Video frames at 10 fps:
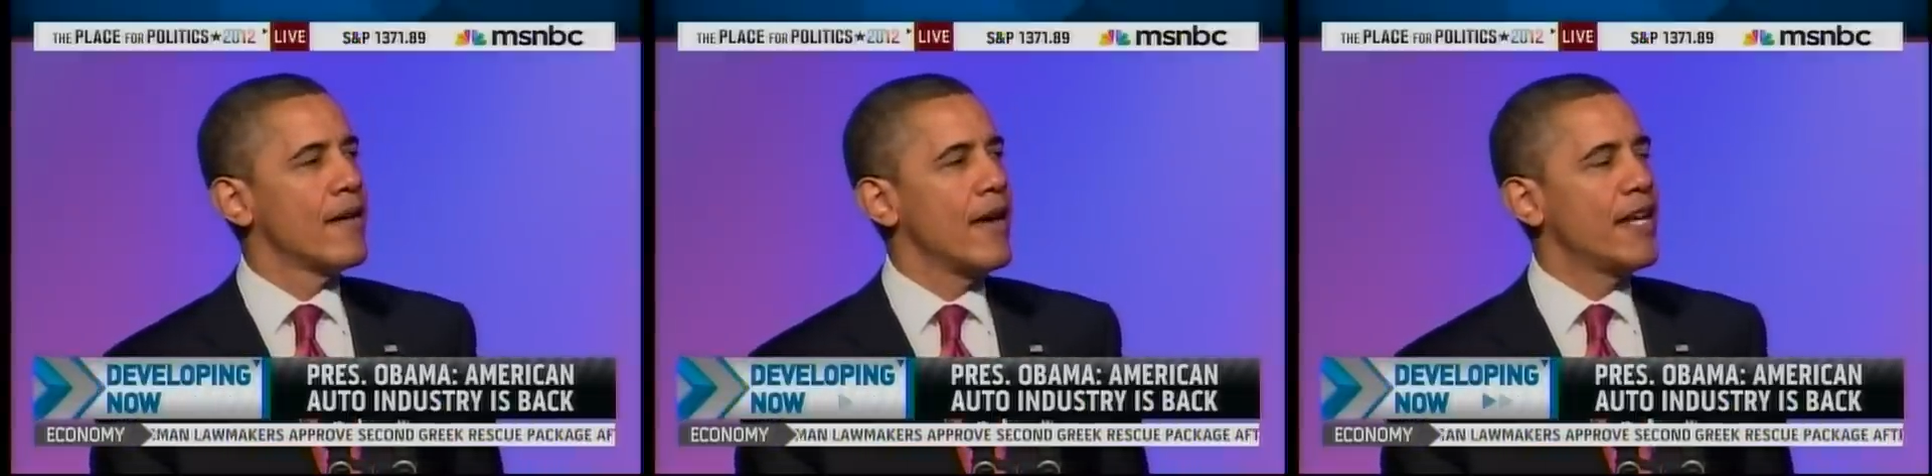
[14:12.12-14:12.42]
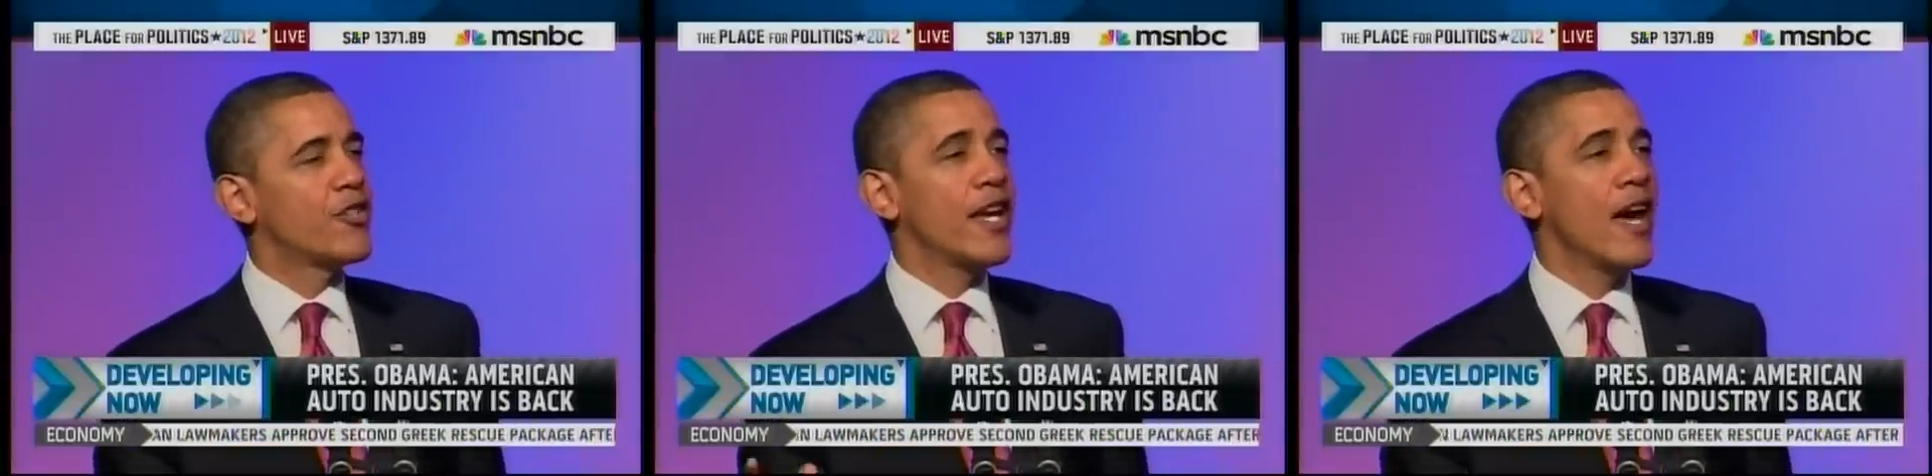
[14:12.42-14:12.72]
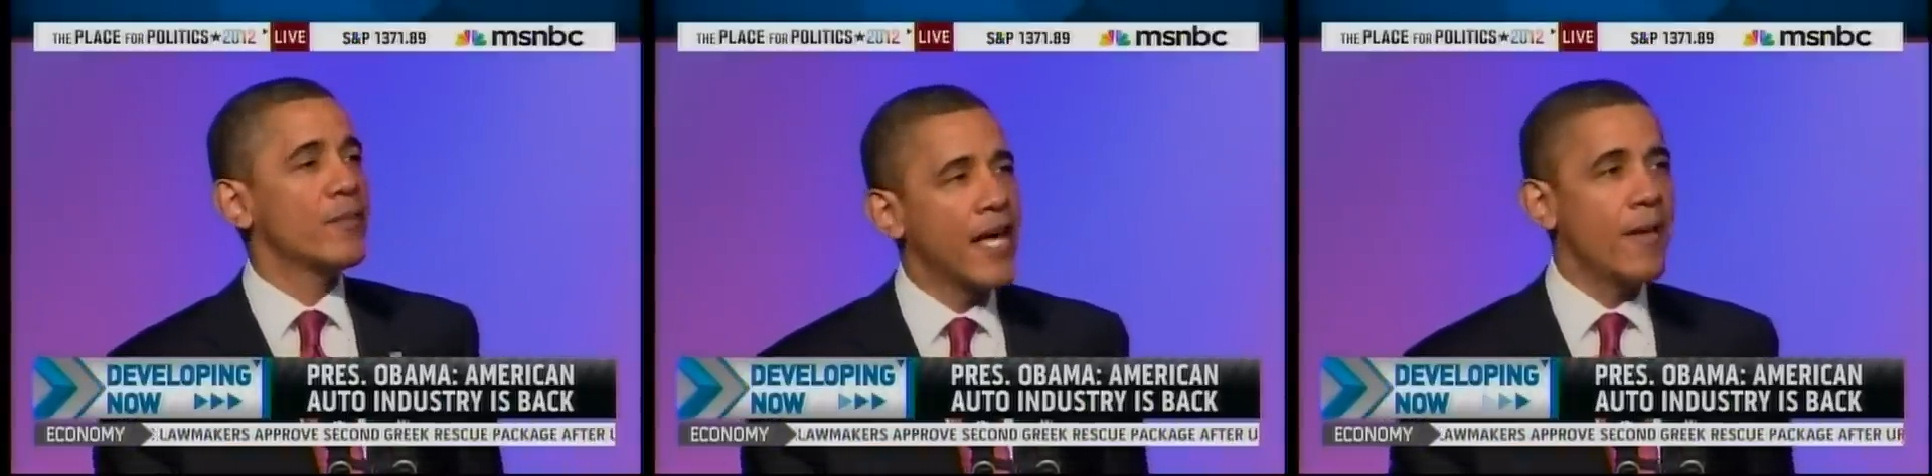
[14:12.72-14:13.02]
At
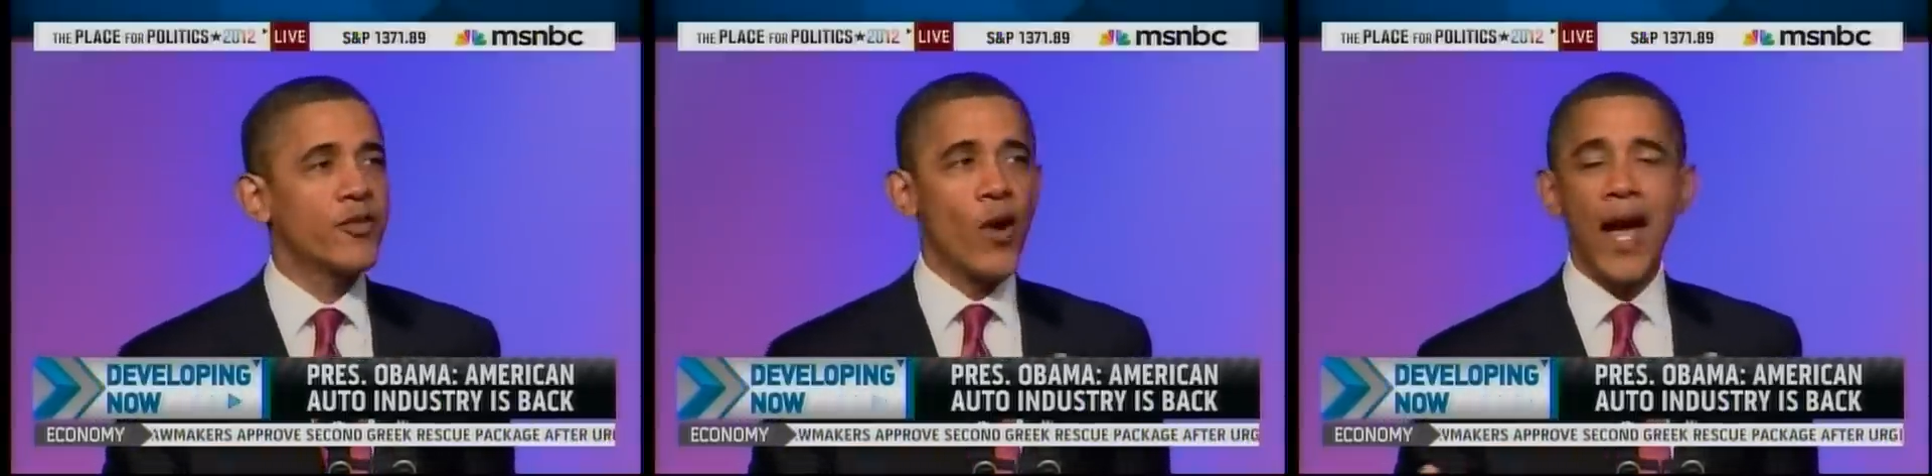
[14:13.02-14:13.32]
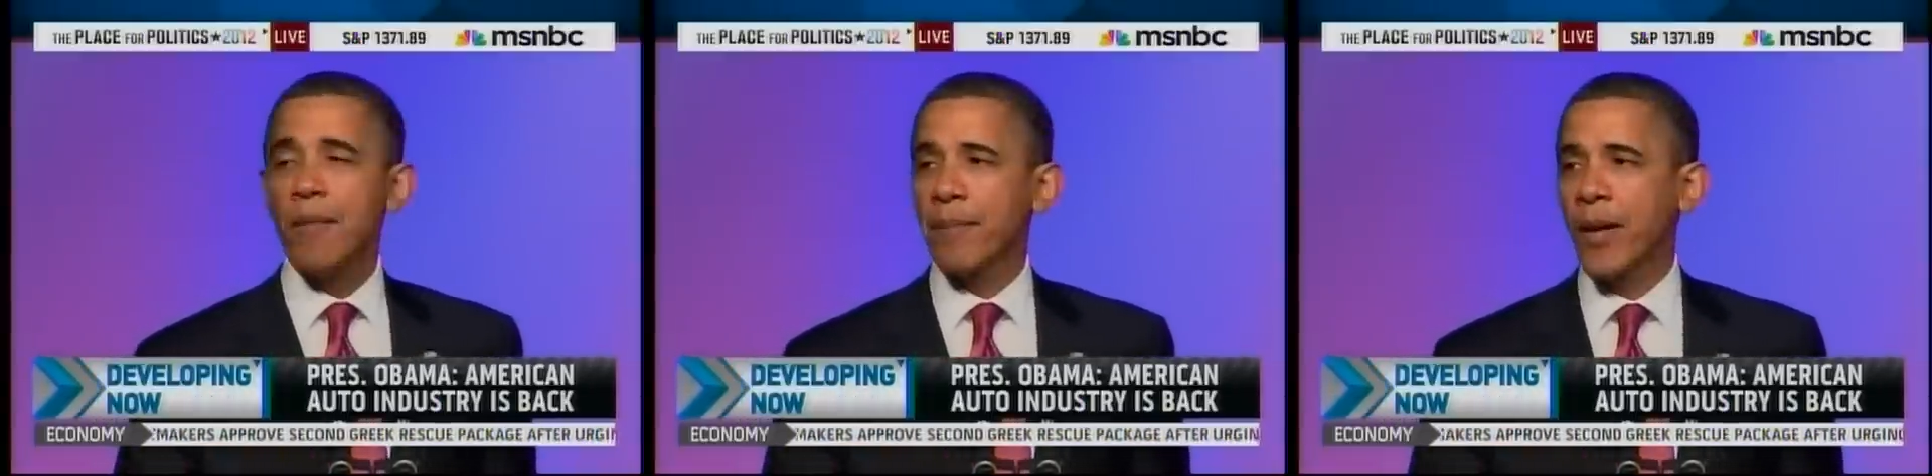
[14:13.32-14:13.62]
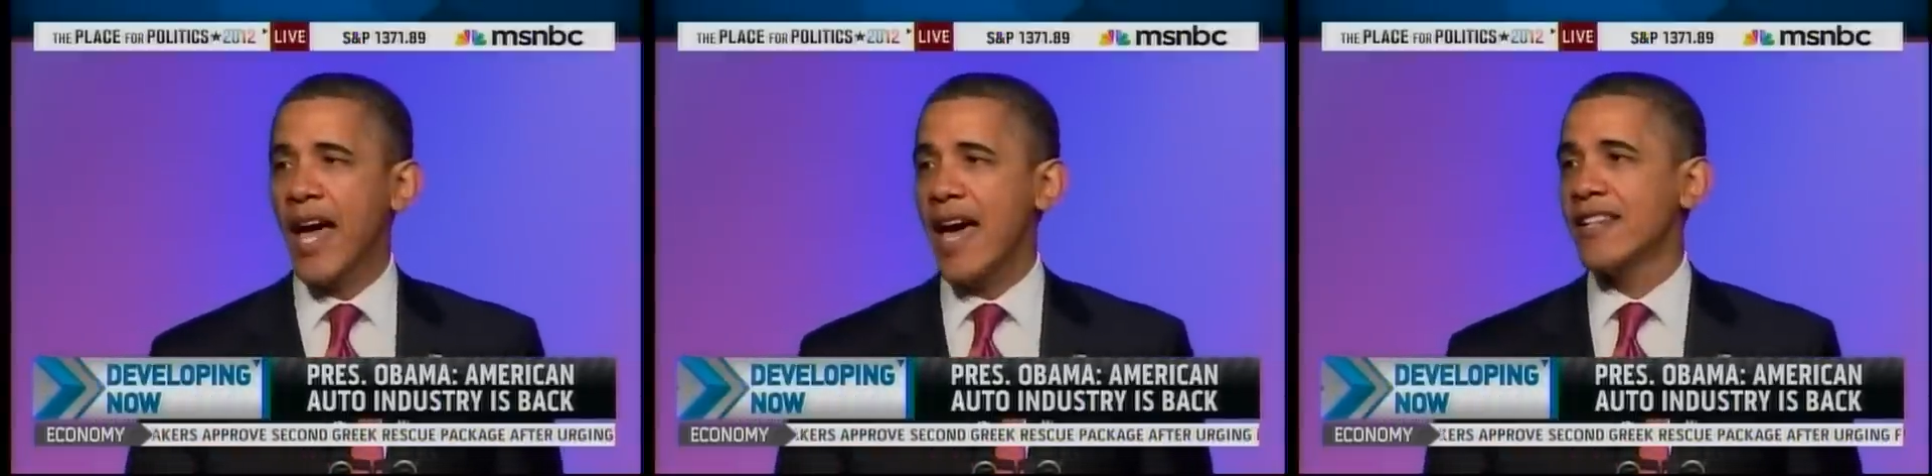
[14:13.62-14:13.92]
GM's Hamtramck
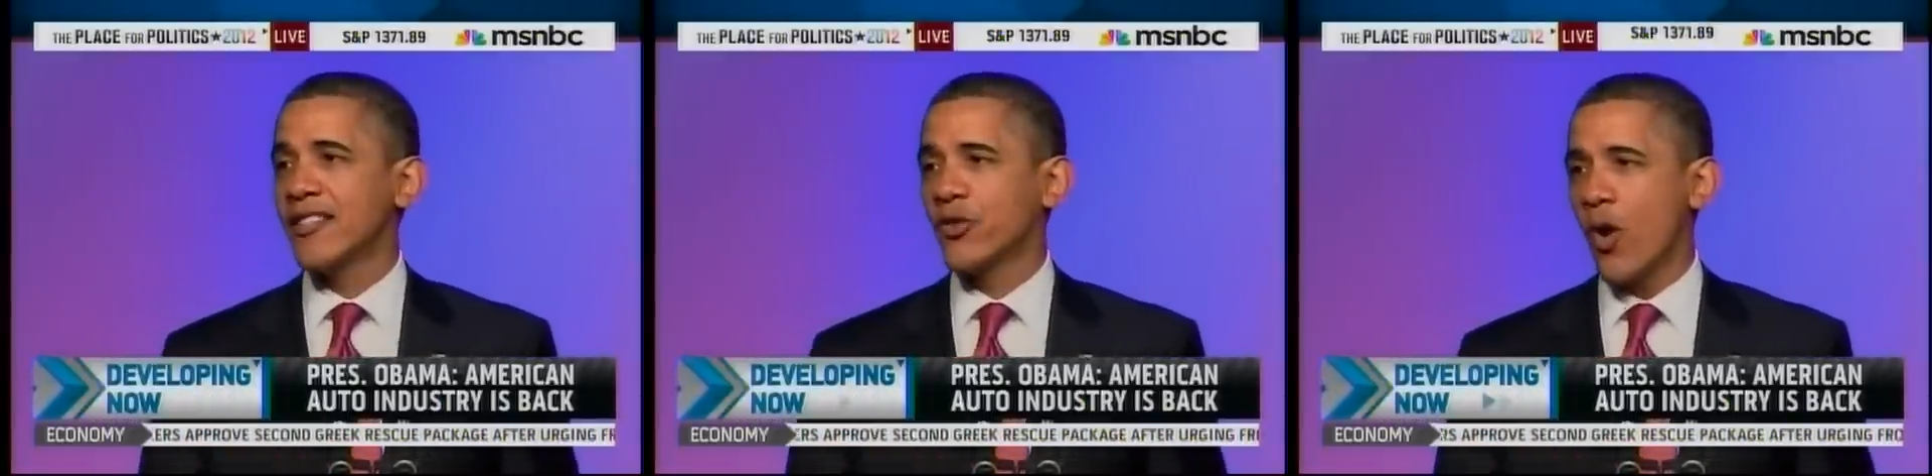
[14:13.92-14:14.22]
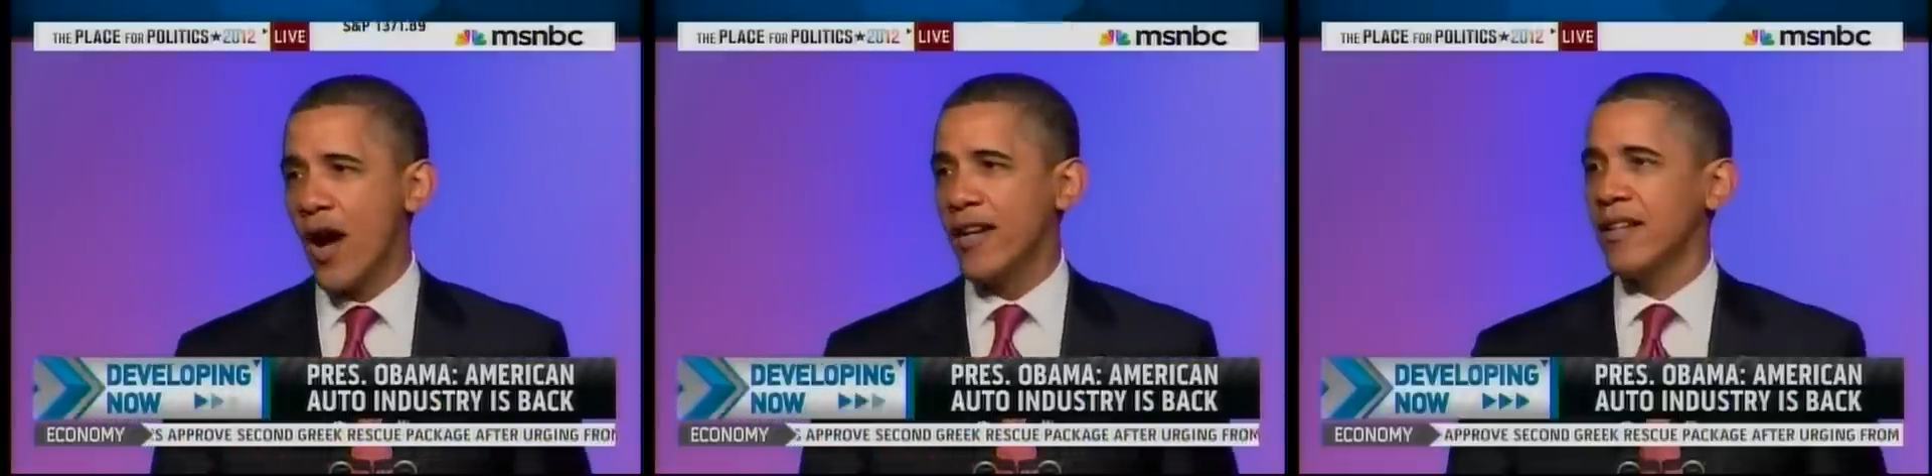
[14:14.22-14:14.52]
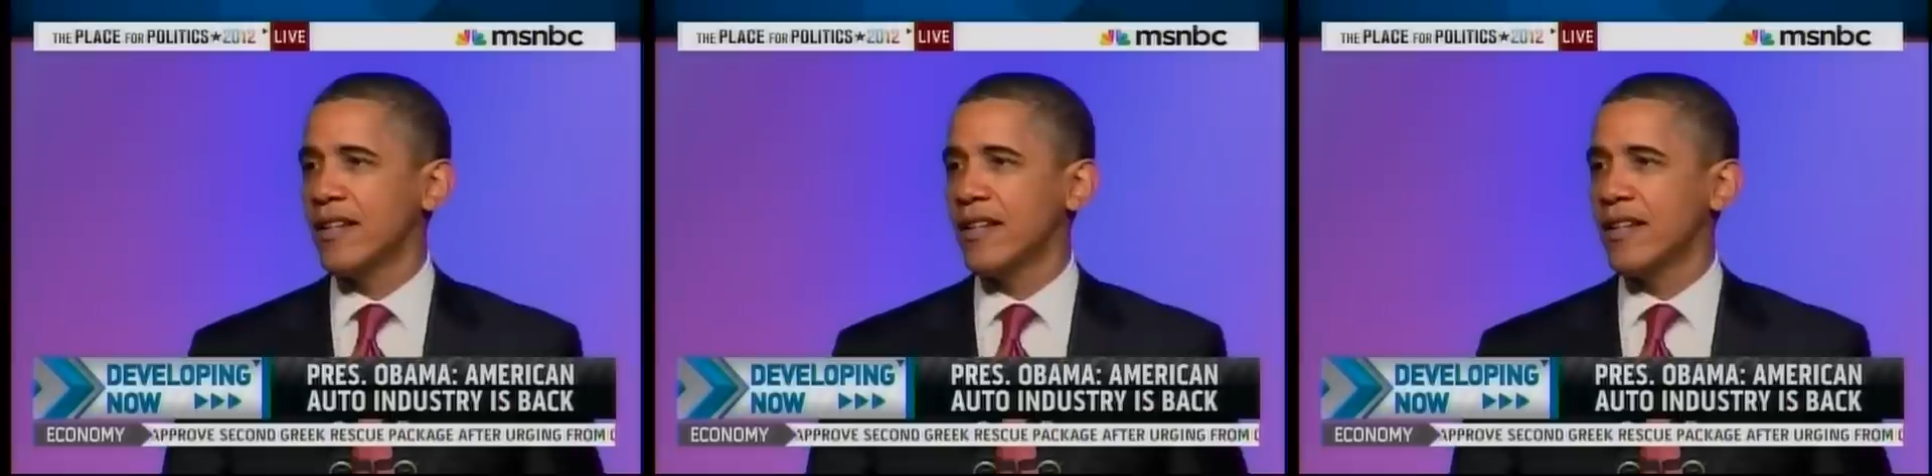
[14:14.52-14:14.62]
plant in Detroit,